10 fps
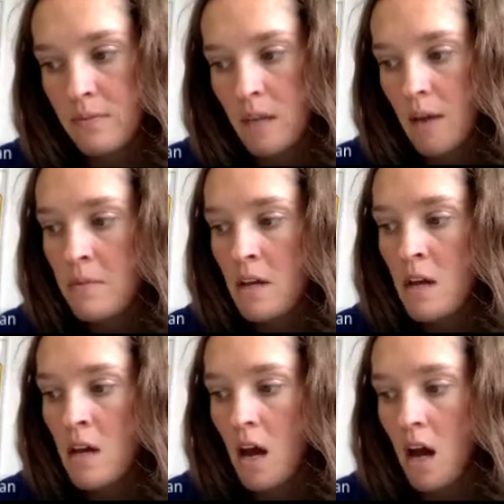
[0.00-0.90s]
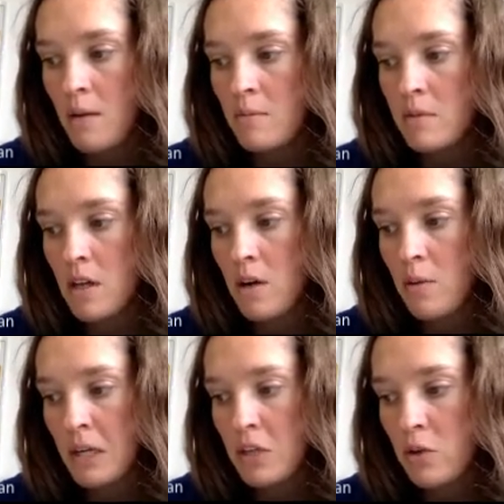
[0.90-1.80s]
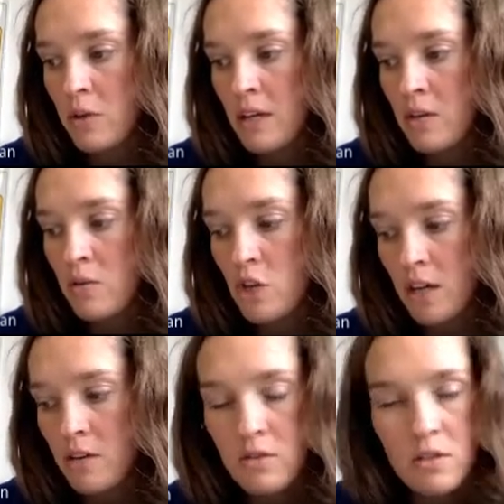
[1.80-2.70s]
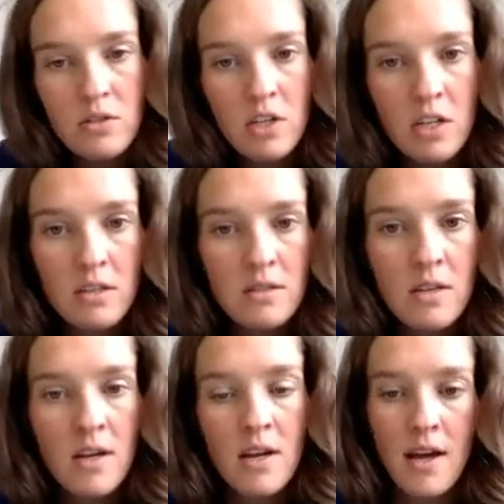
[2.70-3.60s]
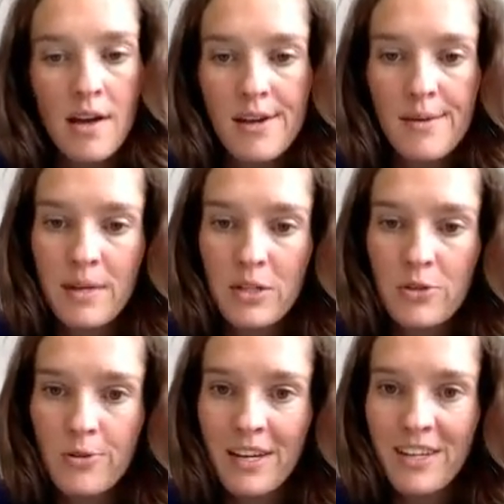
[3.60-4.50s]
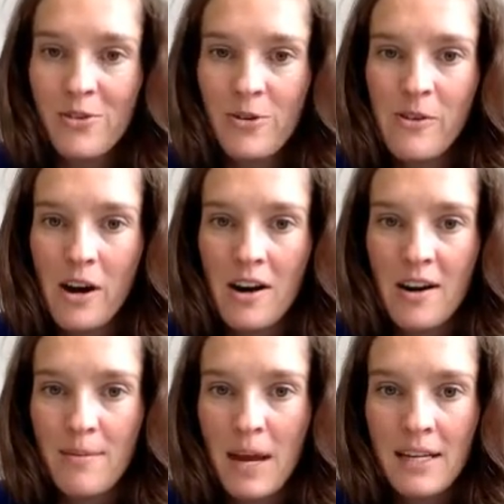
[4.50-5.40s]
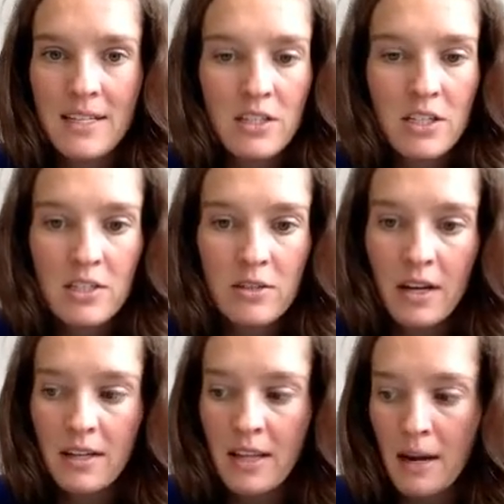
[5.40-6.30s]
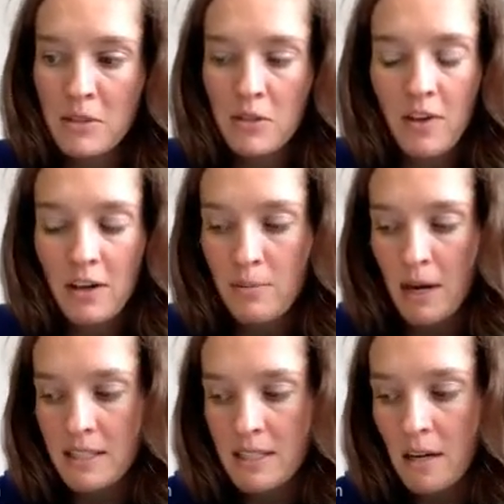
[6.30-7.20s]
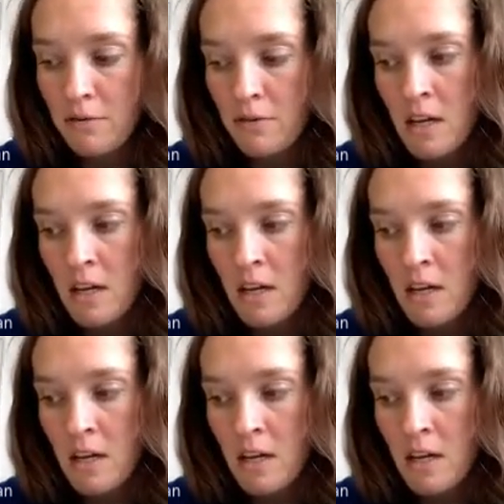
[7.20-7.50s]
Okay, so make sure that you check your solutions. Make sure that you are paying attention to getting that absolute value by itself.